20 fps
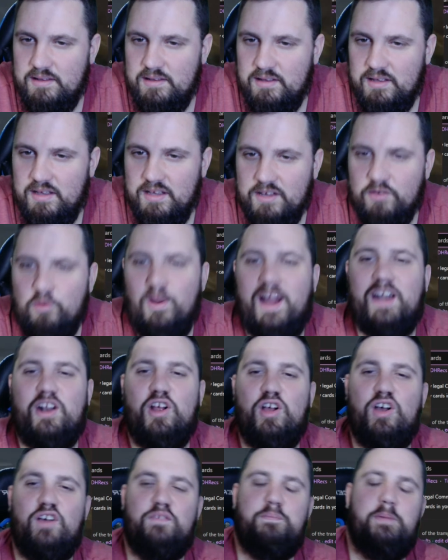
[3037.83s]
Crater
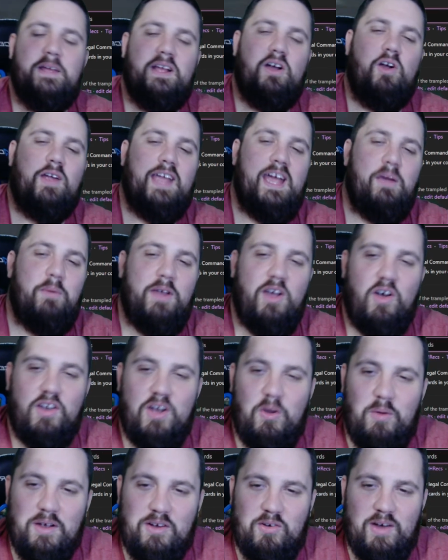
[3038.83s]
Hoof. Okay, we all know
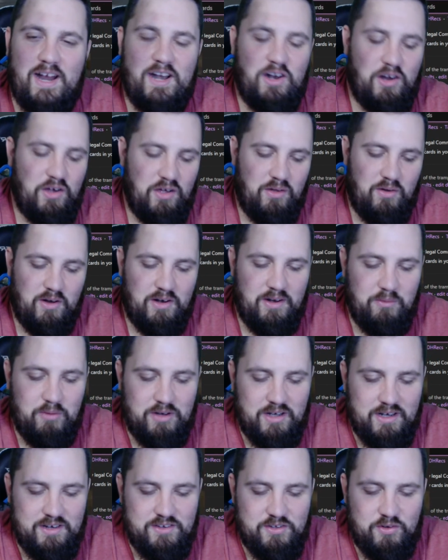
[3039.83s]
what Crater Hoof. Alright, we're
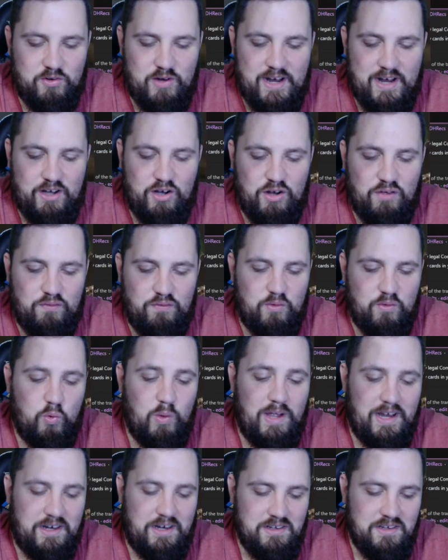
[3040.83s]
going to do Crater Hoof
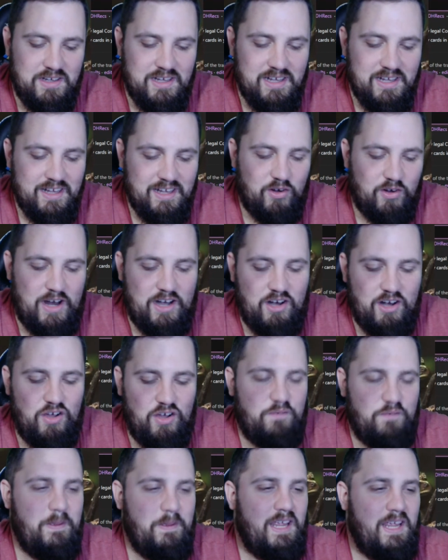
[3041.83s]
quick. Crater
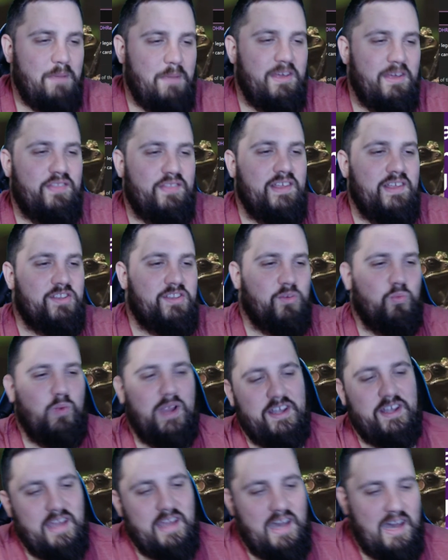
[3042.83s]
Hoof Behemoth is a
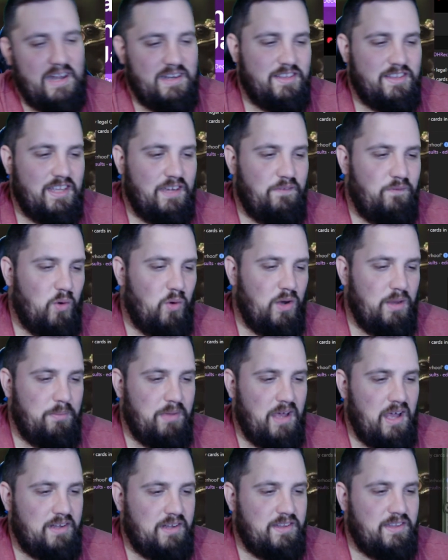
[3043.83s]
win con. It's like 40
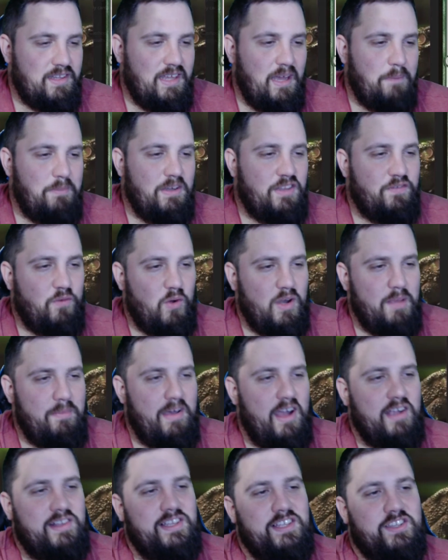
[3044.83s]
bucks. Yep, it's 40
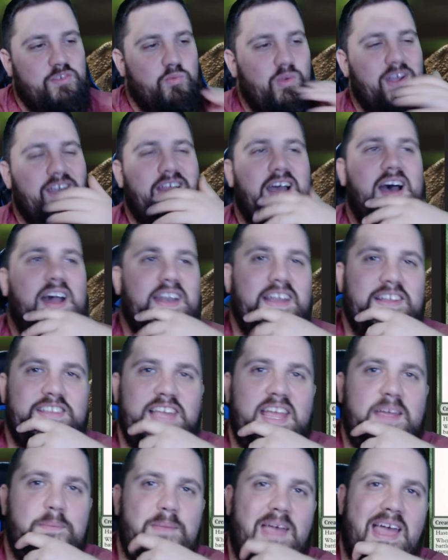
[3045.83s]
bucks. It's a win con. It's
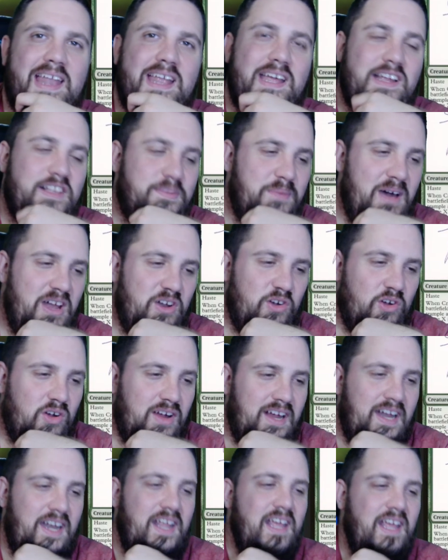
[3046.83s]
8 mana. It's mono
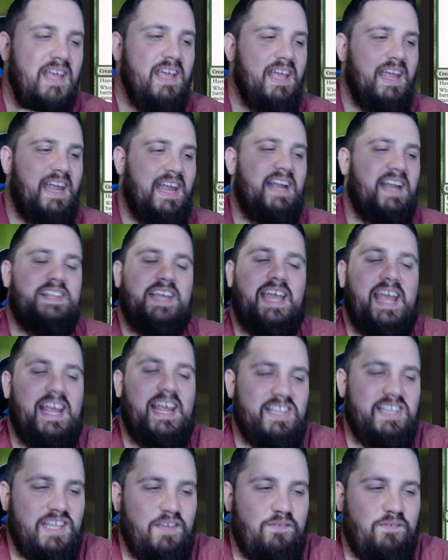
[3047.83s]
green. It's a
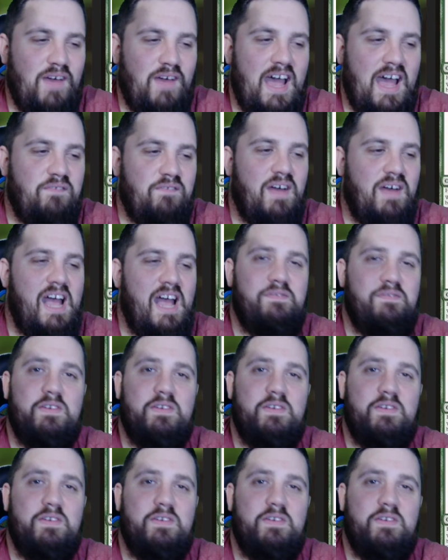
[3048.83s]
hasty 5/5.